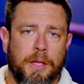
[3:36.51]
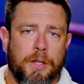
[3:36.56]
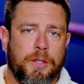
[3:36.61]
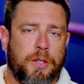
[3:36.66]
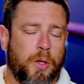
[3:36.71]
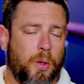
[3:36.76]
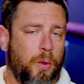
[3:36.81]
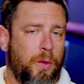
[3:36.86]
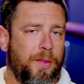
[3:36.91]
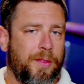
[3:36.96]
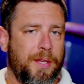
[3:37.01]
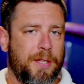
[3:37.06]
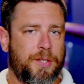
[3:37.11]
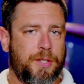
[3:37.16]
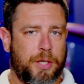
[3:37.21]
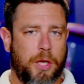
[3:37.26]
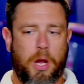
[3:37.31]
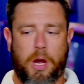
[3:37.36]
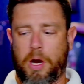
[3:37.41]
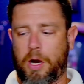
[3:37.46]
So this
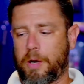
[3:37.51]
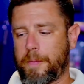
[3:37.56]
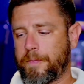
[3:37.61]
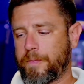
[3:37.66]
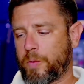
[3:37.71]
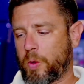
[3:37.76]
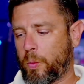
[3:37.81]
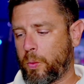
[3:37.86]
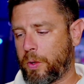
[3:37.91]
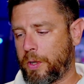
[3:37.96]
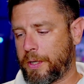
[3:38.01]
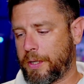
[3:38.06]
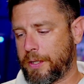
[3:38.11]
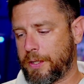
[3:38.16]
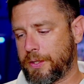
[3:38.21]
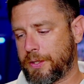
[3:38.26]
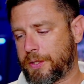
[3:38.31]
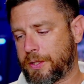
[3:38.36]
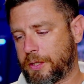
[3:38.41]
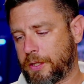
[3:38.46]
cigar
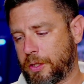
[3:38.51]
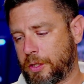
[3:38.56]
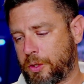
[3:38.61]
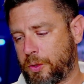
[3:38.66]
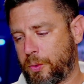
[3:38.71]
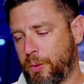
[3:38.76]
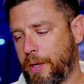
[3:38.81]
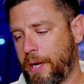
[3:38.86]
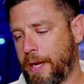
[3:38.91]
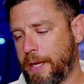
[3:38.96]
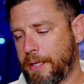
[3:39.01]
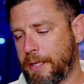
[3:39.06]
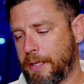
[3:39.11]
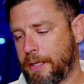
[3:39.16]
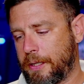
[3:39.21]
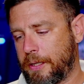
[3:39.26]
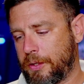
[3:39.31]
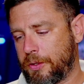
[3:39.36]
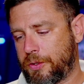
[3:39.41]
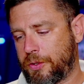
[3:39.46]
was
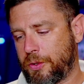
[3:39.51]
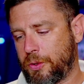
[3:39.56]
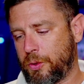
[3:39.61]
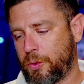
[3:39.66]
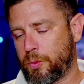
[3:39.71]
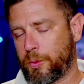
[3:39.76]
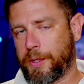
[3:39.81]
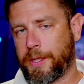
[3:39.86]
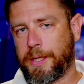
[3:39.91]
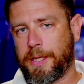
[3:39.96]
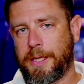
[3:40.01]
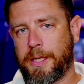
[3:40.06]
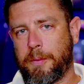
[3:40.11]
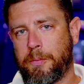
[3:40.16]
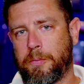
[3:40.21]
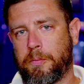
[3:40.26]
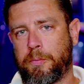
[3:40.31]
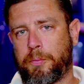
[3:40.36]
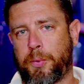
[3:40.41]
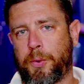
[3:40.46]
created to really
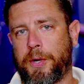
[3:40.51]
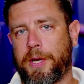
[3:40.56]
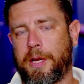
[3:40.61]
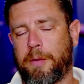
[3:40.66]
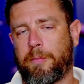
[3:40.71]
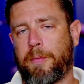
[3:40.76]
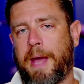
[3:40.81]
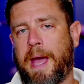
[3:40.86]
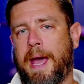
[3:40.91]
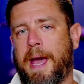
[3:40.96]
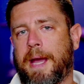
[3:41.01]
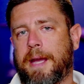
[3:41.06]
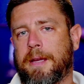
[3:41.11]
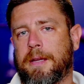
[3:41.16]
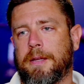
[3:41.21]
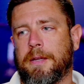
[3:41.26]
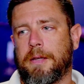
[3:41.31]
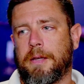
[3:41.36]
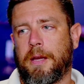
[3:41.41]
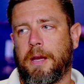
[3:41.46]
bring
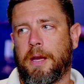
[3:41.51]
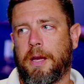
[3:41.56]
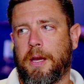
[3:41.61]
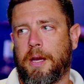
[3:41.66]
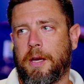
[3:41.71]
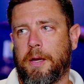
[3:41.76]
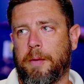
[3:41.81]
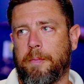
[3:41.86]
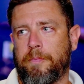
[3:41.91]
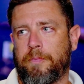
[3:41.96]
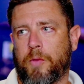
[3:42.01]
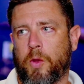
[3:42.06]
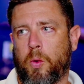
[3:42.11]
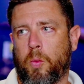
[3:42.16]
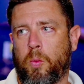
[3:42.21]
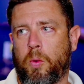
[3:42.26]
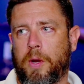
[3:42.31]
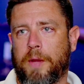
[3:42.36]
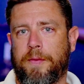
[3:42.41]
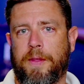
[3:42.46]
back um,
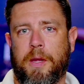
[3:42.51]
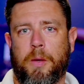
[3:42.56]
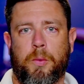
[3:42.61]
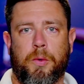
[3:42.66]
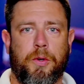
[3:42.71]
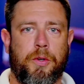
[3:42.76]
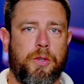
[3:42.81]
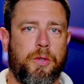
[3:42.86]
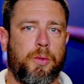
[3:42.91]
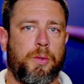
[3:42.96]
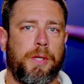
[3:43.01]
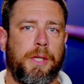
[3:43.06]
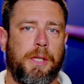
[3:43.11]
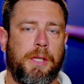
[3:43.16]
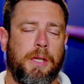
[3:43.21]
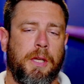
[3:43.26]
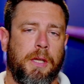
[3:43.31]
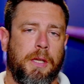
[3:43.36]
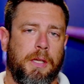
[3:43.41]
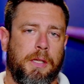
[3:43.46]
what they were
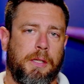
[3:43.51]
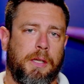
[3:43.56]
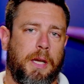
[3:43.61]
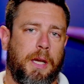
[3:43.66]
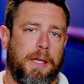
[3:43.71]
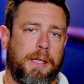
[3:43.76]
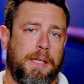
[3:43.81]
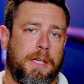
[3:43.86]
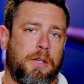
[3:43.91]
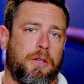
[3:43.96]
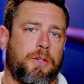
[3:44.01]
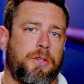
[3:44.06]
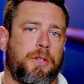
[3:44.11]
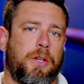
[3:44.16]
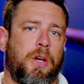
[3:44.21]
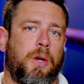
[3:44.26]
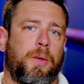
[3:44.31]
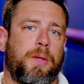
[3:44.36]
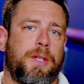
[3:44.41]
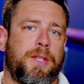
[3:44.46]
doing uh, years
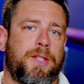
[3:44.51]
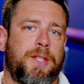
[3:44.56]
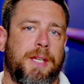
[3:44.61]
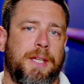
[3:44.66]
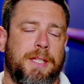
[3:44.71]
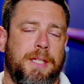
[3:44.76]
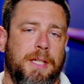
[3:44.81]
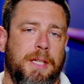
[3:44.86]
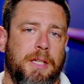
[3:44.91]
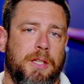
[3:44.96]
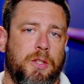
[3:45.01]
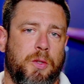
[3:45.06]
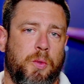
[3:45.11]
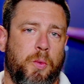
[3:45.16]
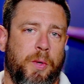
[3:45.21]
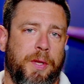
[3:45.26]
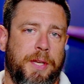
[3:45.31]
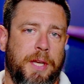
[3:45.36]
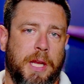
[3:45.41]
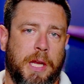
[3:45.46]
ago in the sixties
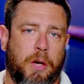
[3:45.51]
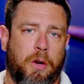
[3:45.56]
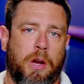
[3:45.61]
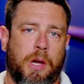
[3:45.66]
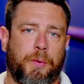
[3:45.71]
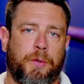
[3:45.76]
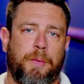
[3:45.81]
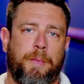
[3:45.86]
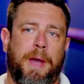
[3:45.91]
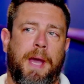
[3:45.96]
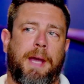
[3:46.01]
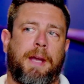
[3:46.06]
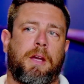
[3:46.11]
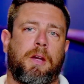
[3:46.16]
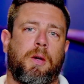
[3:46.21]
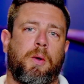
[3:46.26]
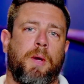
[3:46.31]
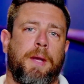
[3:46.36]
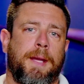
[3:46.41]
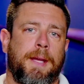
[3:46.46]
with Nicaraguan
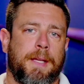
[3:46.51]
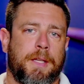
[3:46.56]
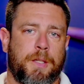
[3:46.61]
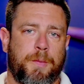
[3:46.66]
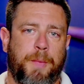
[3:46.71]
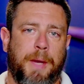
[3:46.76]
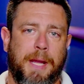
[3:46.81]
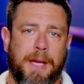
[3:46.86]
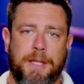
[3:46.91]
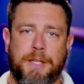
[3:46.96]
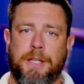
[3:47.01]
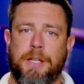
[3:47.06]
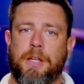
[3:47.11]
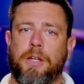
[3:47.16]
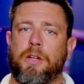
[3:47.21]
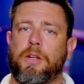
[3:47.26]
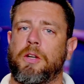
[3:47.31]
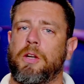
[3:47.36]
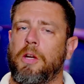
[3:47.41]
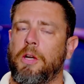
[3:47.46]
tobacco.
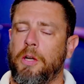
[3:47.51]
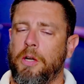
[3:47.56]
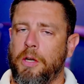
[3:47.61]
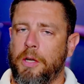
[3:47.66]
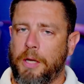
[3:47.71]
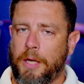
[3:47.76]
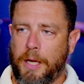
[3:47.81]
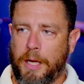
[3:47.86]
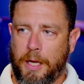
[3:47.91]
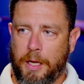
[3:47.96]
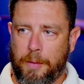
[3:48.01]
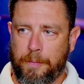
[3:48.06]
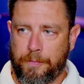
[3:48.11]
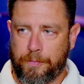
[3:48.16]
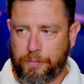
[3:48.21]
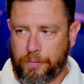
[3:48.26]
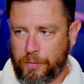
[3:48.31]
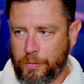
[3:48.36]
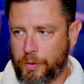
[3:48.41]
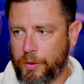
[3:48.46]
Spicier,
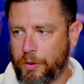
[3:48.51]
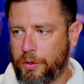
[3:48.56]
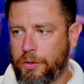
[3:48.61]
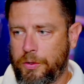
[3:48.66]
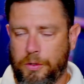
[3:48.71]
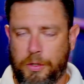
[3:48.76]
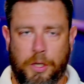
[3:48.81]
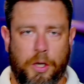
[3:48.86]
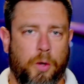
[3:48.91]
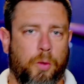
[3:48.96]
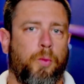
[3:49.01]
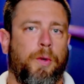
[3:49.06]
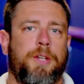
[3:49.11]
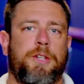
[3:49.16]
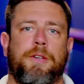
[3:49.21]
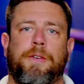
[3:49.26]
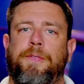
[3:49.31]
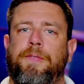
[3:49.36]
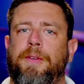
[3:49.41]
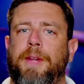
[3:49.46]
Um, you know,
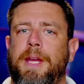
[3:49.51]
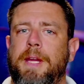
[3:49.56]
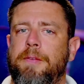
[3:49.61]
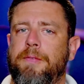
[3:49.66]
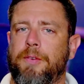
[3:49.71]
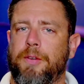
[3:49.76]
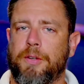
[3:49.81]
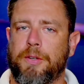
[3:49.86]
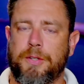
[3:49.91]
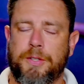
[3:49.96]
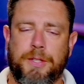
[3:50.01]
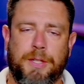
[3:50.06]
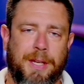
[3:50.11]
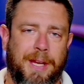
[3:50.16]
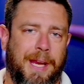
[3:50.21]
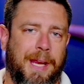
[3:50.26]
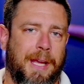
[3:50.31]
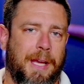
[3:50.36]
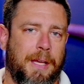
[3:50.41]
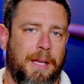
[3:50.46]
richer flavors,
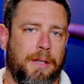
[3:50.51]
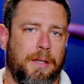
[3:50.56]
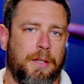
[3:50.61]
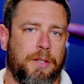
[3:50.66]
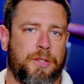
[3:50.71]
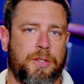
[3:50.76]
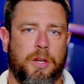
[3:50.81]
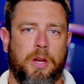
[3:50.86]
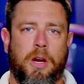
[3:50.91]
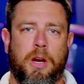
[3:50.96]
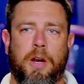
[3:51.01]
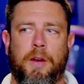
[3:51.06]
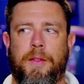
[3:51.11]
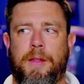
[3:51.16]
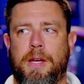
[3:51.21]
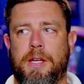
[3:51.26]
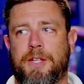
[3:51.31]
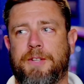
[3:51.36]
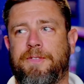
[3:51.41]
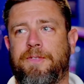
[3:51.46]
and a cigar
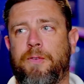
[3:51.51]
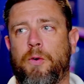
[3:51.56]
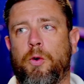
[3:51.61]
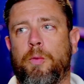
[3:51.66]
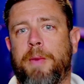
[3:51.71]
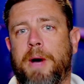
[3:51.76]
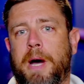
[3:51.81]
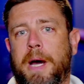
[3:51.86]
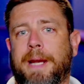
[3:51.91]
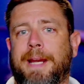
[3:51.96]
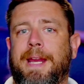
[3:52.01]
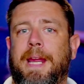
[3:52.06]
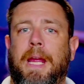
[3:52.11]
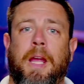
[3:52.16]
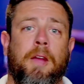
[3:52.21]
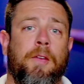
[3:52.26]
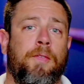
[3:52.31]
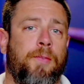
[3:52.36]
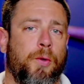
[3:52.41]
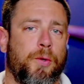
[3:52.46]
that is full body
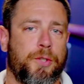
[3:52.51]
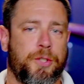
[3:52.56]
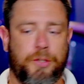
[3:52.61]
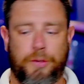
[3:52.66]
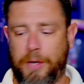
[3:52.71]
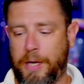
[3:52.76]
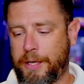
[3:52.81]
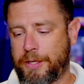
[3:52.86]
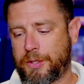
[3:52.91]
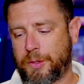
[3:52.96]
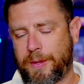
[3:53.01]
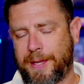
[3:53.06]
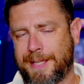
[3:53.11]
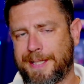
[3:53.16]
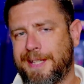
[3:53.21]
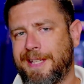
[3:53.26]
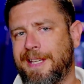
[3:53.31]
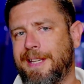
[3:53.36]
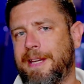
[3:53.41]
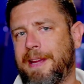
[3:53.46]
and full strength. So
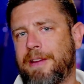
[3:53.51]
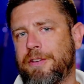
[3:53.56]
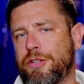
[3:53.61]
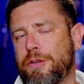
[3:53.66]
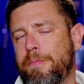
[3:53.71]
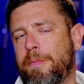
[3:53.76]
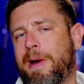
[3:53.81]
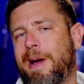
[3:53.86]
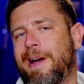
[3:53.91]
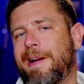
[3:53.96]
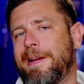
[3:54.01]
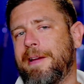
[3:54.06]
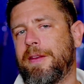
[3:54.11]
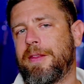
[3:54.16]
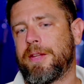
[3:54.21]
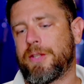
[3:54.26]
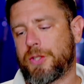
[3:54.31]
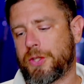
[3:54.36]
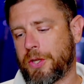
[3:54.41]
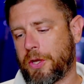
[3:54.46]
that's the intention behind
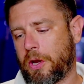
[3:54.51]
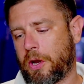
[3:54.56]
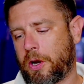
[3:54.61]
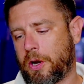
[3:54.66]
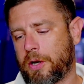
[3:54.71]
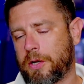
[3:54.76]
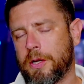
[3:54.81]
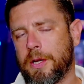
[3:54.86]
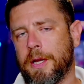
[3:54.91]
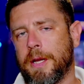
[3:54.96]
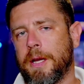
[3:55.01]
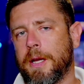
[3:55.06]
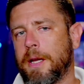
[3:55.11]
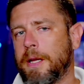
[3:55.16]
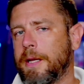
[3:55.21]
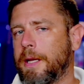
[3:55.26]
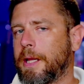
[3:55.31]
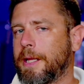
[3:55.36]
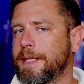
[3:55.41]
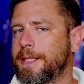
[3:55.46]
this cigar.
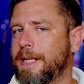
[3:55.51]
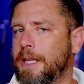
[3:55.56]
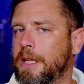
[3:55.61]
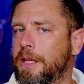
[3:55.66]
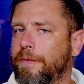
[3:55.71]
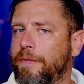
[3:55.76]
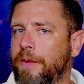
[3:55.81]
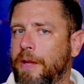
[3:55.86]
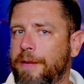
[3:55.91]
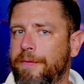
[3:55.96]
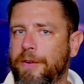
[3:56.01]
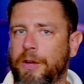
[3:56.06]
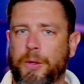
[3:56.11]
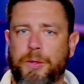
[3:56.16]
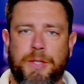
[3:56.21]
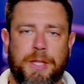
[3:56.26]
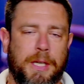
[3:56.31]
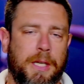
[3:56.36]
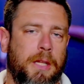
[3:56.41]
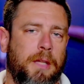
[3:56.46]
Now let's get to the flavor
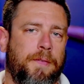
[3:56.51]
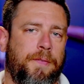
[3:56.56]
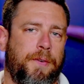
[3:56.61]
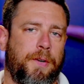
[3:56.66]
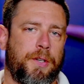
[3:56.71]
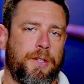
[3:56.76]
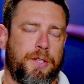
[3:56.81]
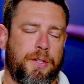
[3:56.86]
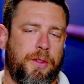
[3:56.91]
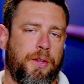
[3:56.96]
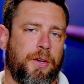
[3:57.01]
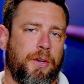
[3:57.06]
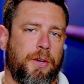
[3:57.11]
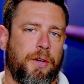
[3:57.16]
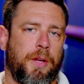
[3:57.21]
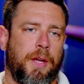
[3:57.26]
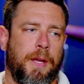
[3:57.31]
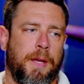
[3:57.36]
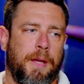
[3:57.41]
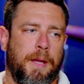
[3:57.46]
notes in the first third.